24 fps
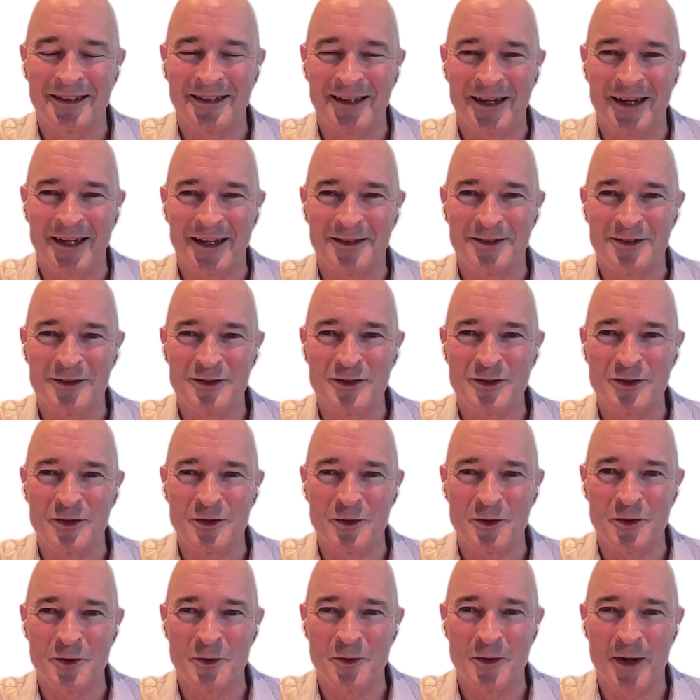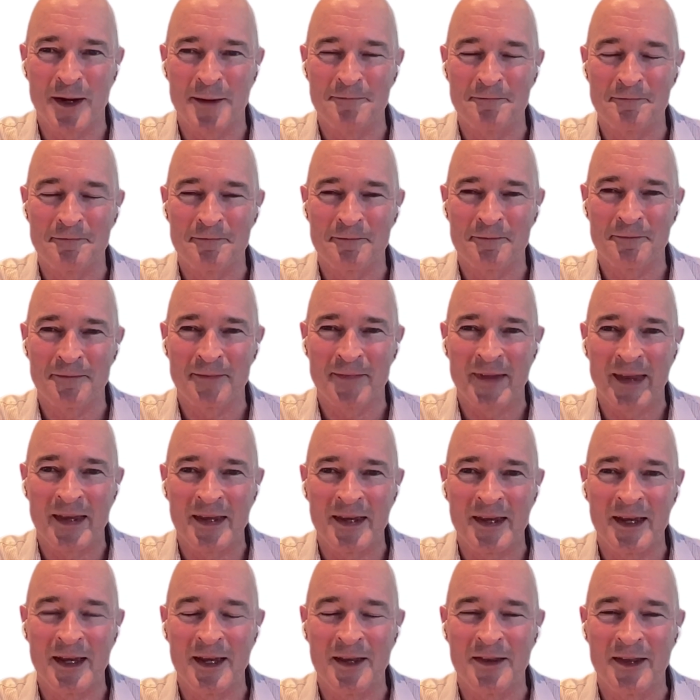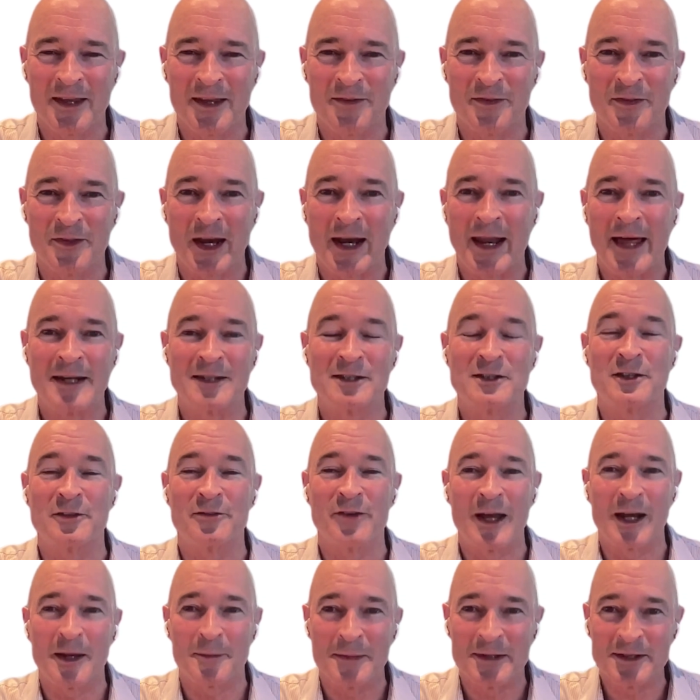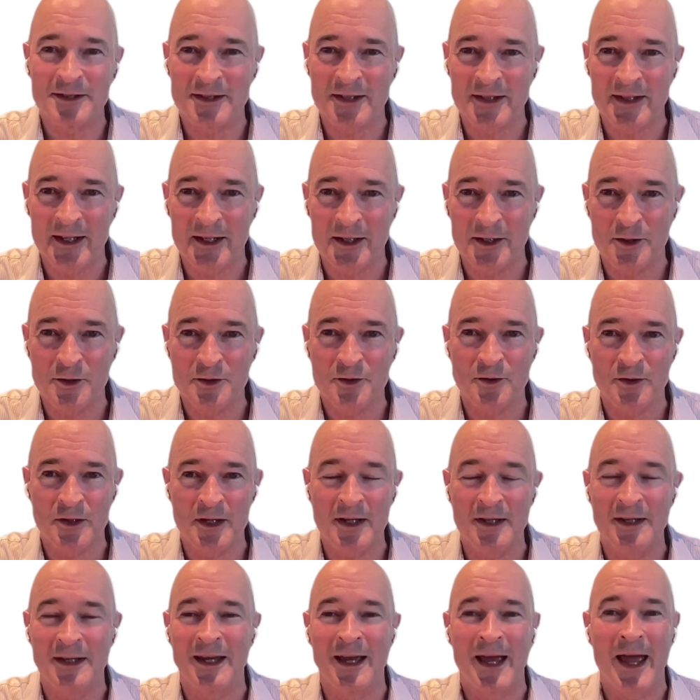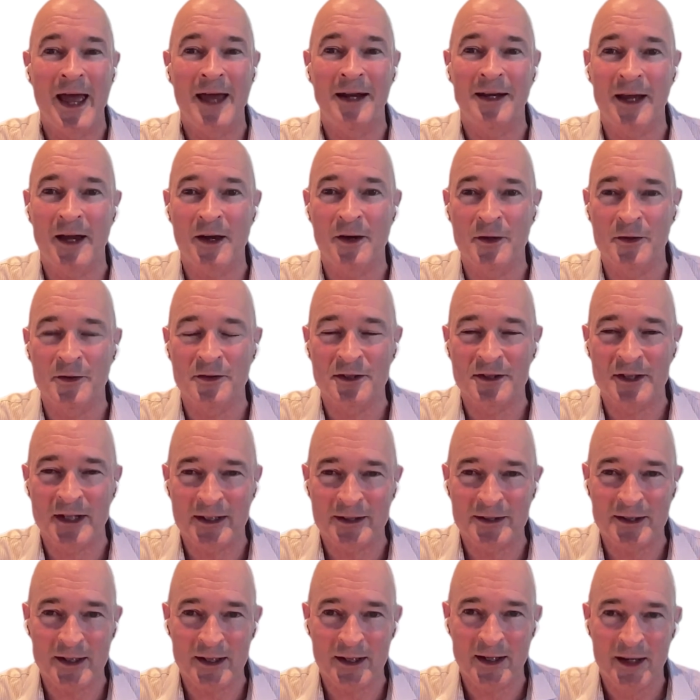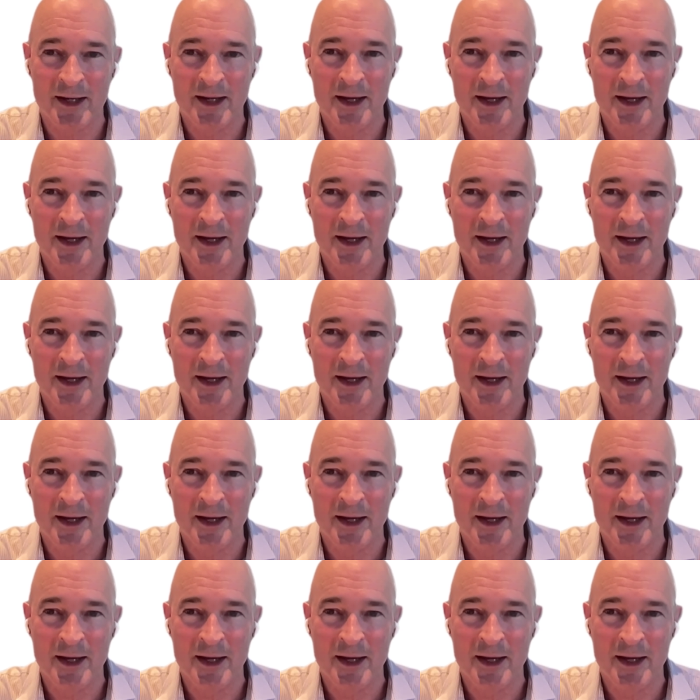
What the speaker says: and to hear the latest developments in the industry and our health sector,